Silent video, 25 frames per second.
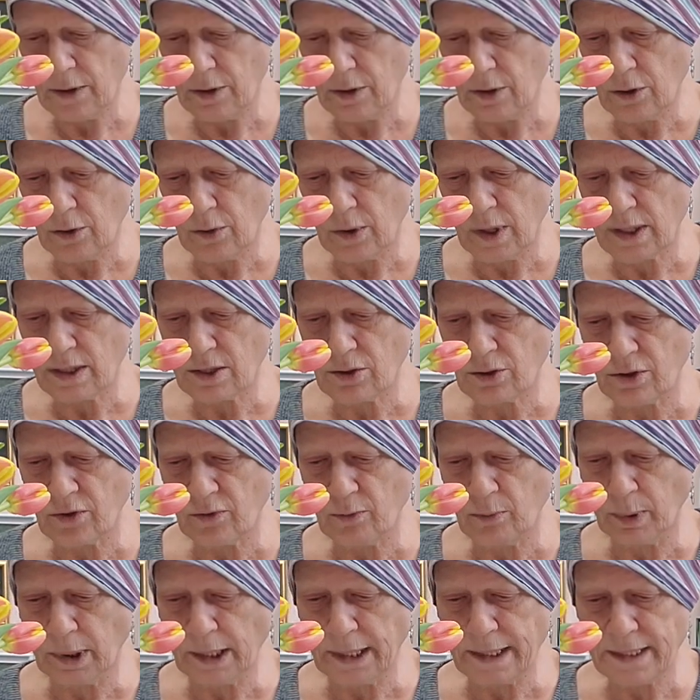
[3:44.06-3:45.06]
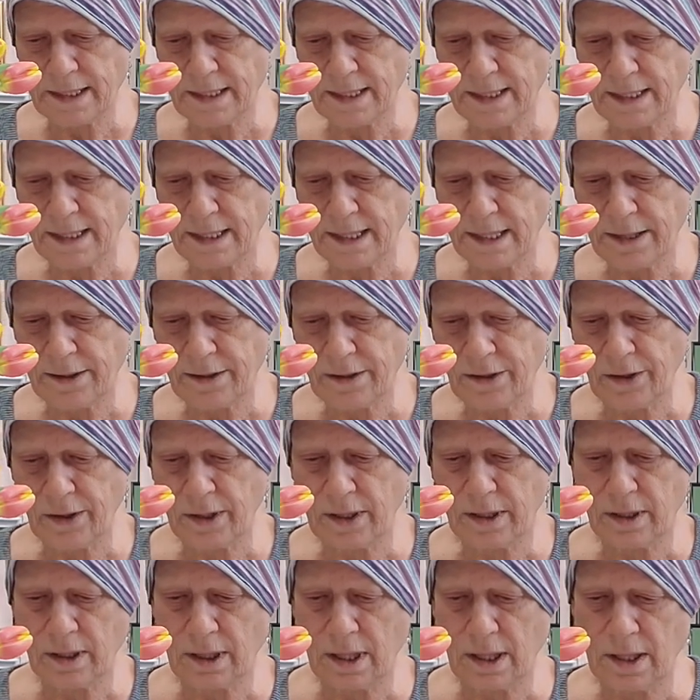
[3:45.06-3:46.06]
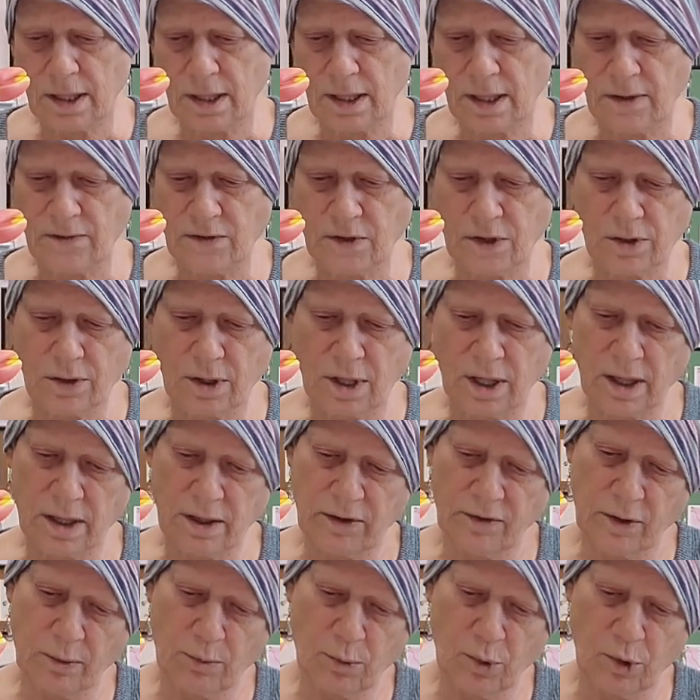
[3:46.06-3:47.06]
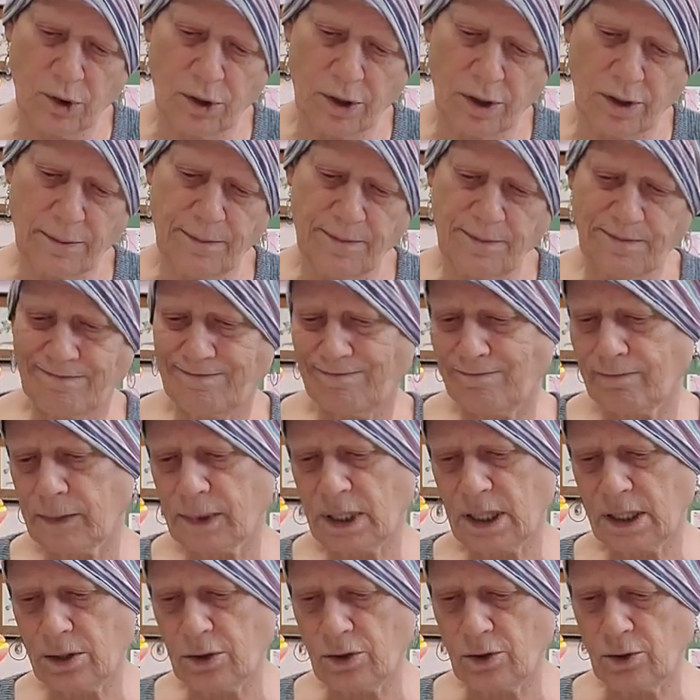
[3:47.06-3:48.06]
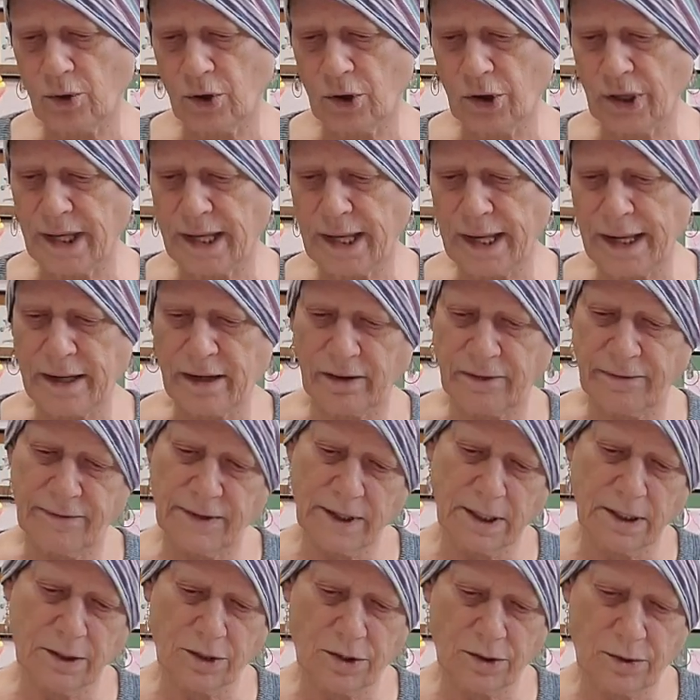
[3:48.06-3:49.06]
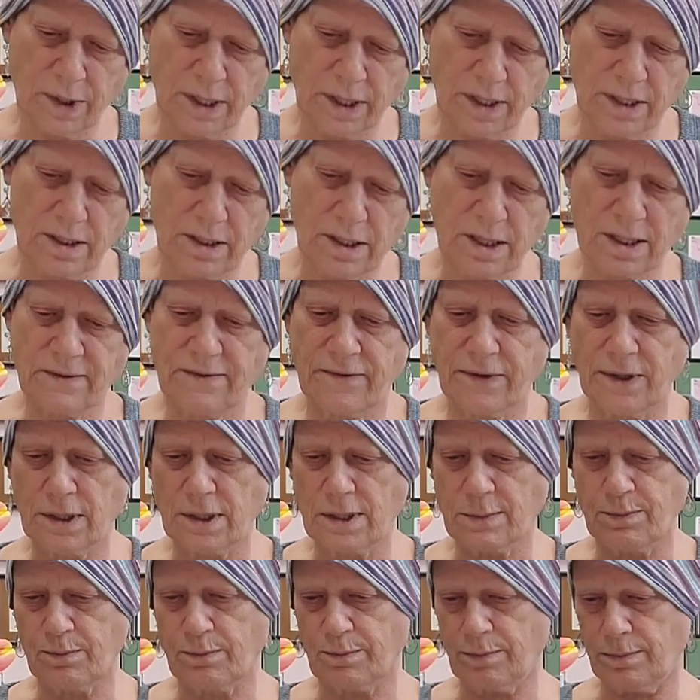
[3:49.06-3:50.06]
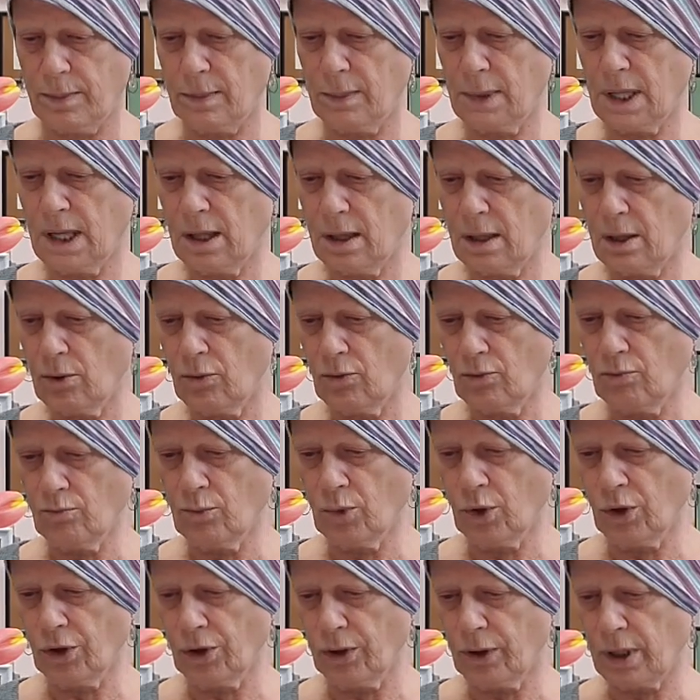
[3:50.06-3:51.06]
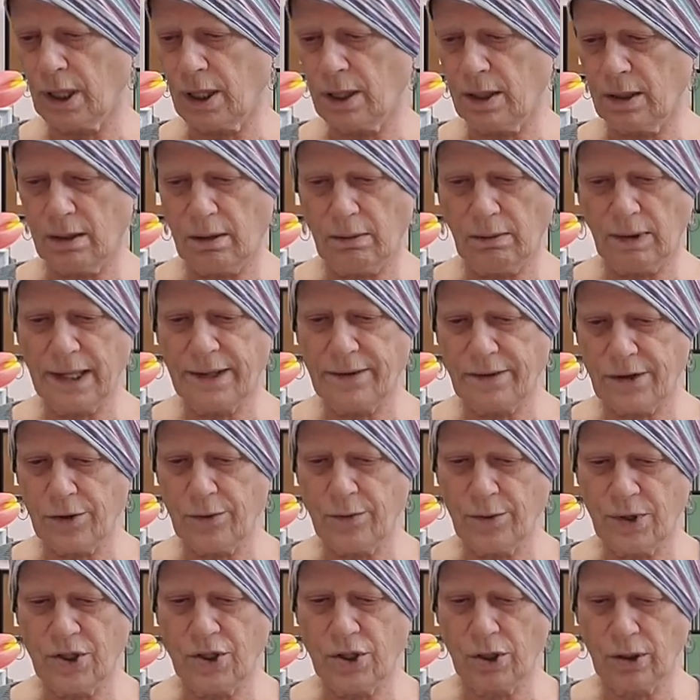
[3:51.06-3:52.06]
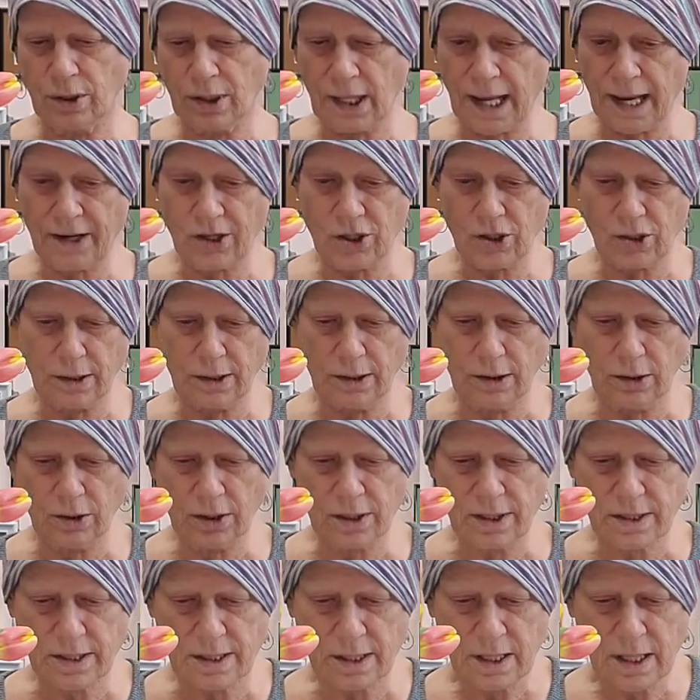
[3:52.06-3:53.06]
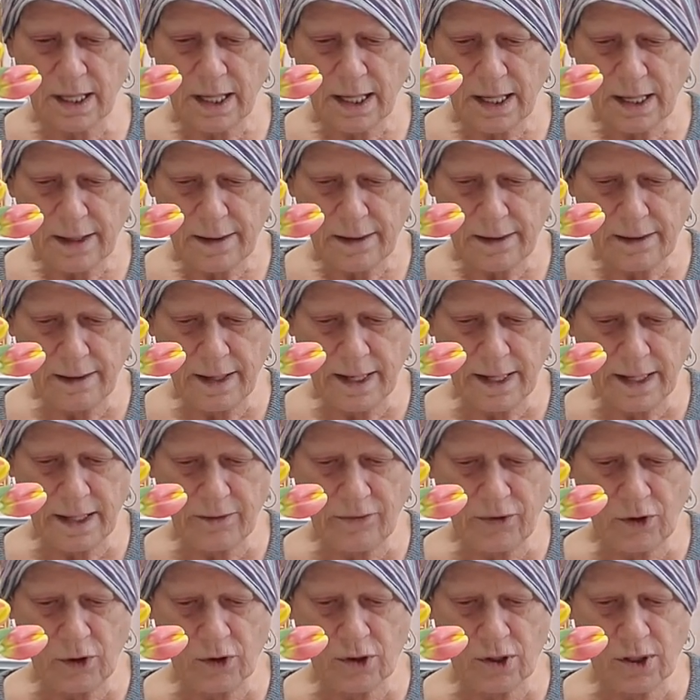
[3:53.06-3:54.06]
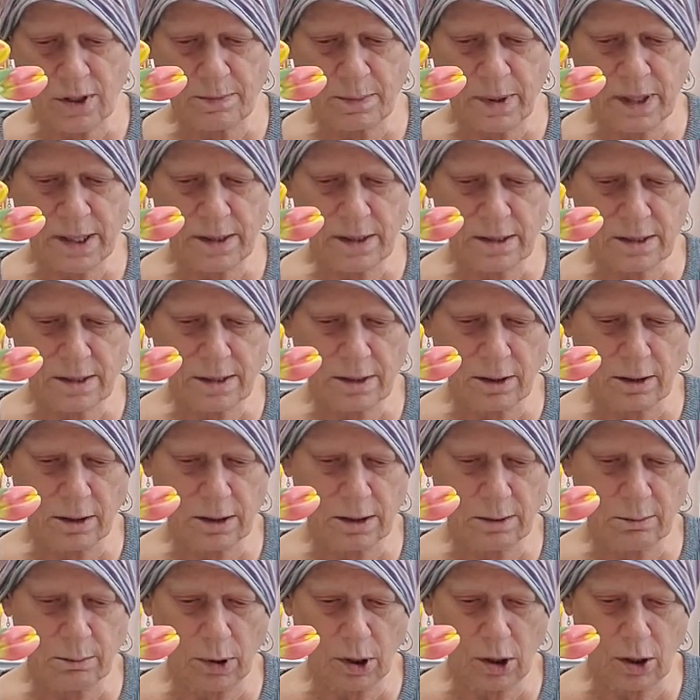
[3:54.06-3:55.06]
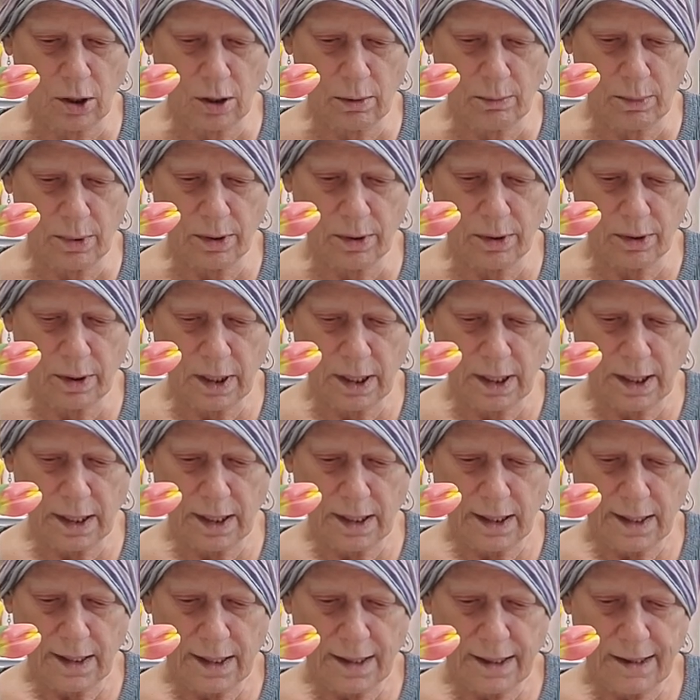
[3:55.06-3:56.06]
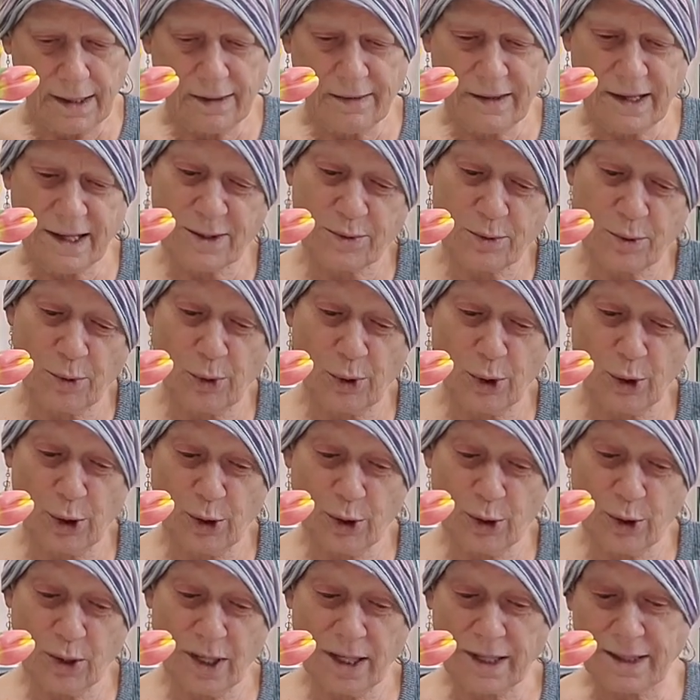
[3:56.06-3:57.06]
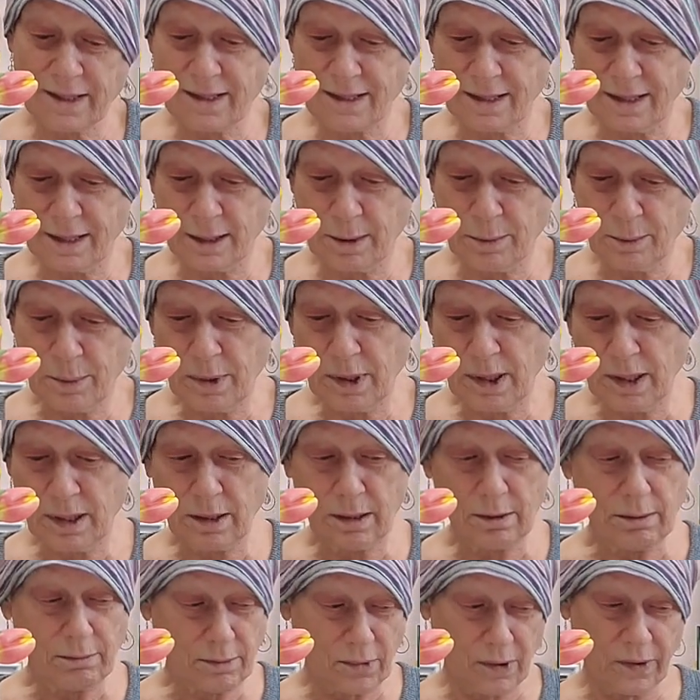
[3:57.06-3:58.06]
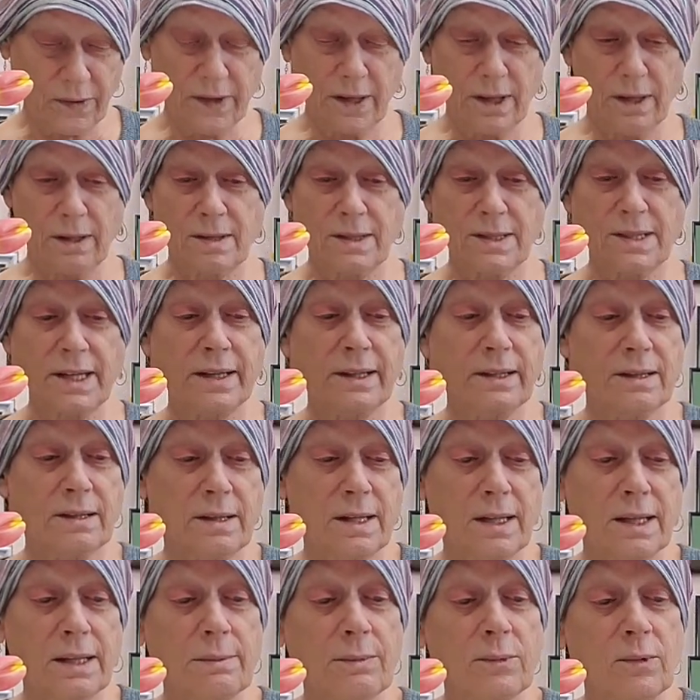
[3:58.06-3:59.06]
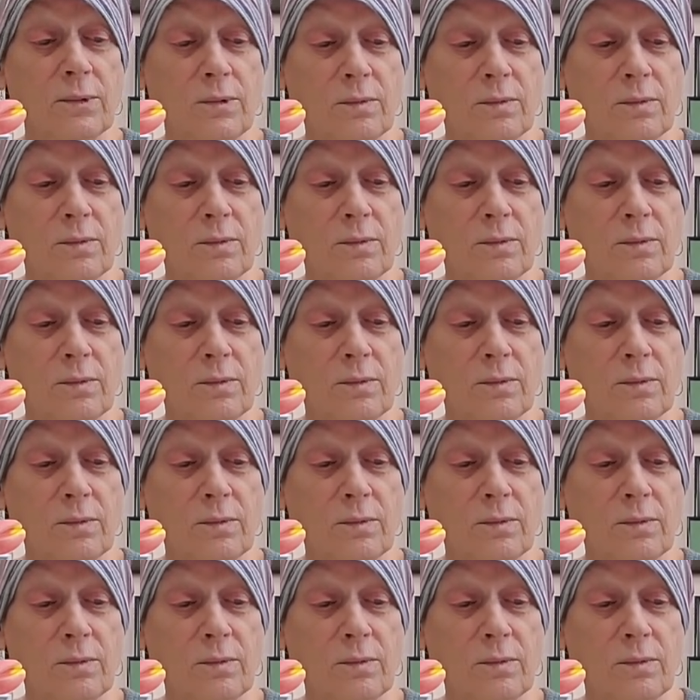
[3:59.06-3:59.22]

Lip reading: though it sort of blends together, it gives you kind of a more, I don't know, organic feel to it. It just feels more like the original actually looks than if you just paint a solid blob. And that's what we're going to do next time, on the second time.